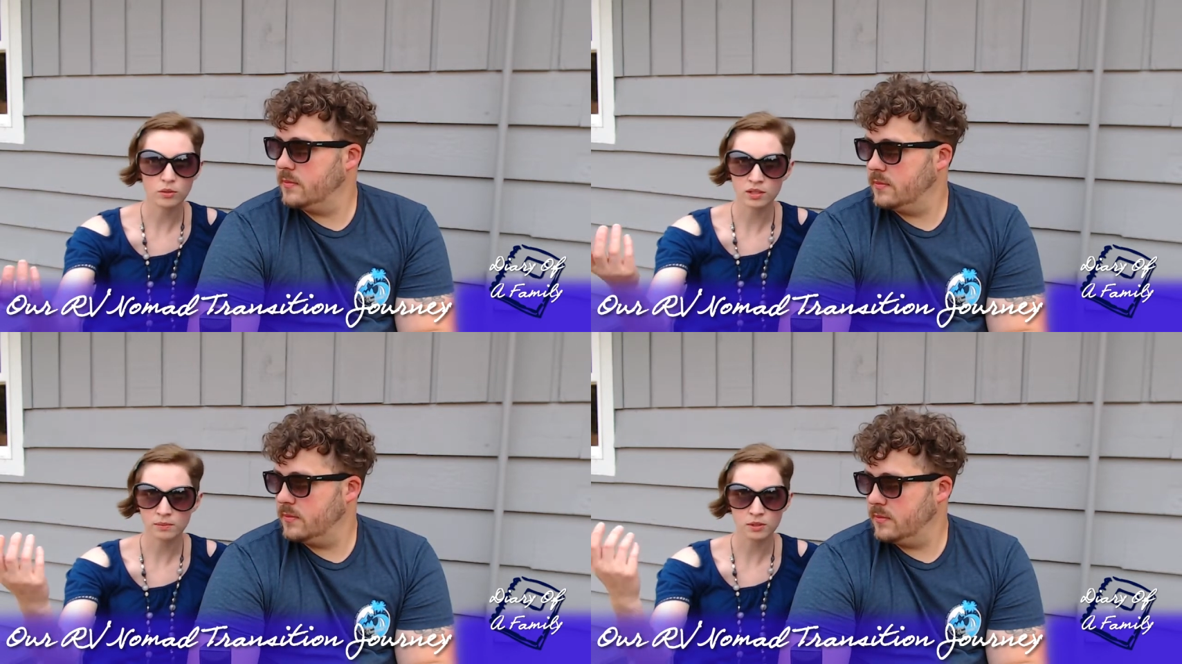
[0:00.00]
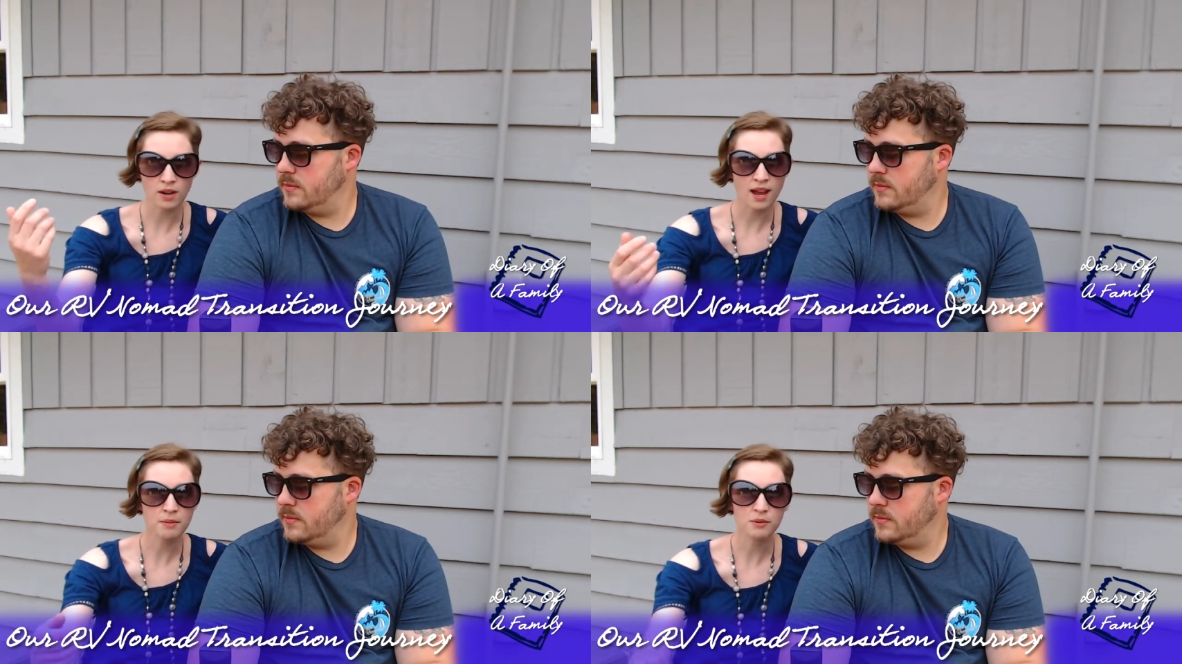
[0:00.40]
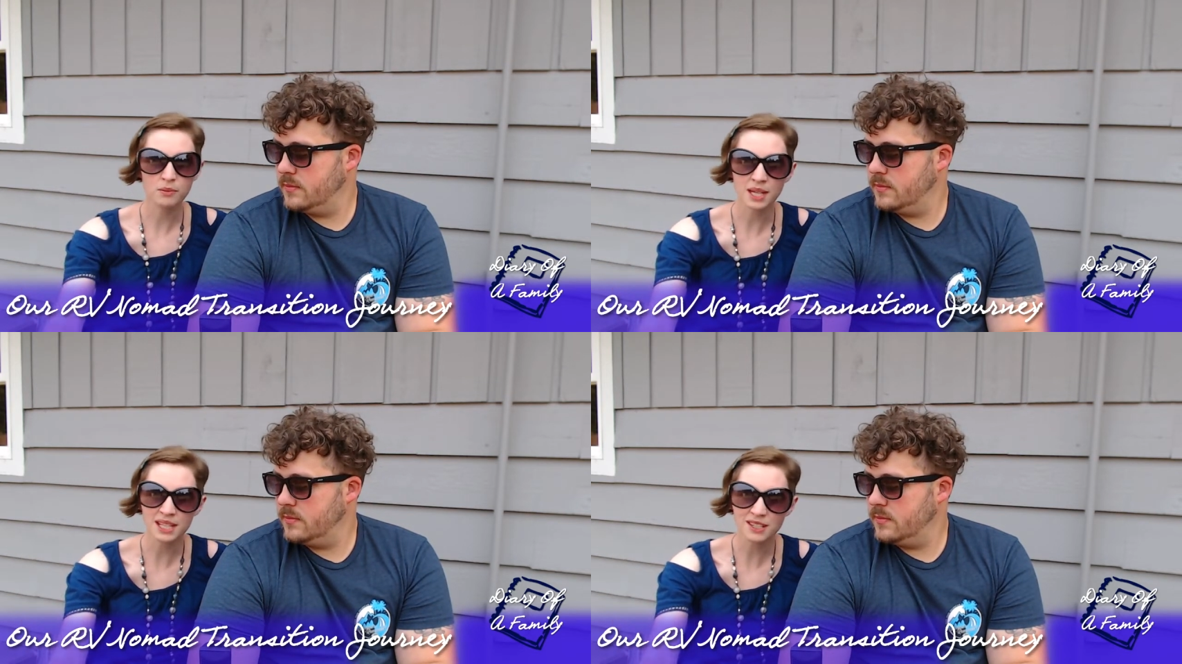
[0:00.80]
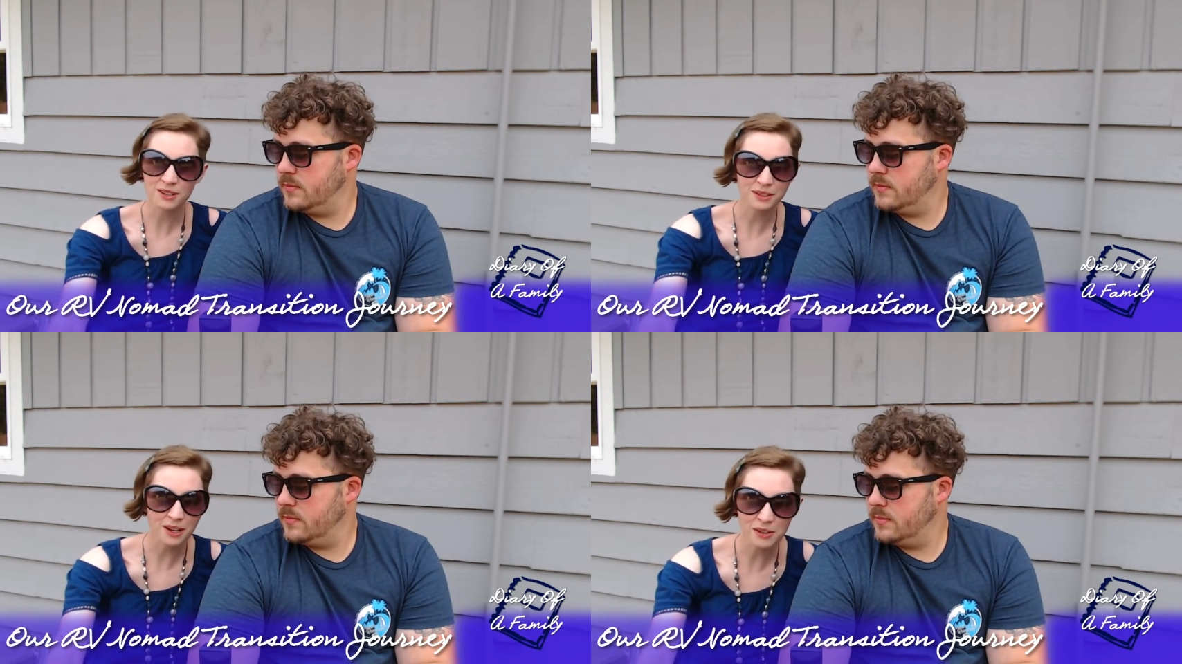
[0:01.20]
Speaker 1: subscribe and we don't
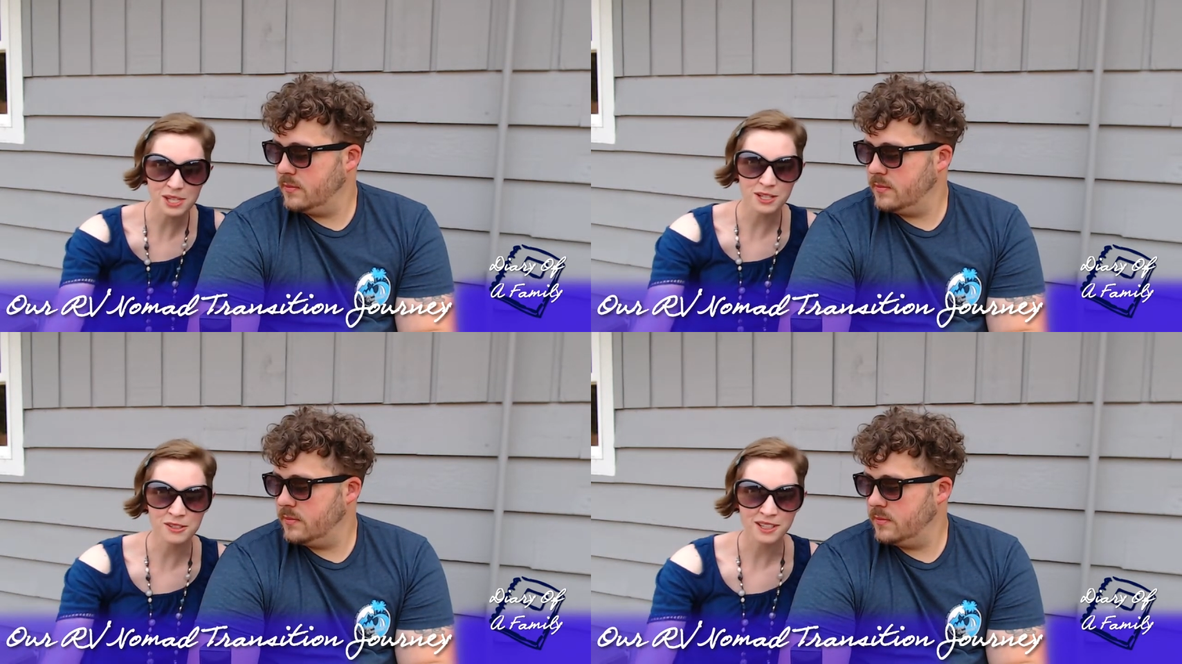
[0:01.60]
know you,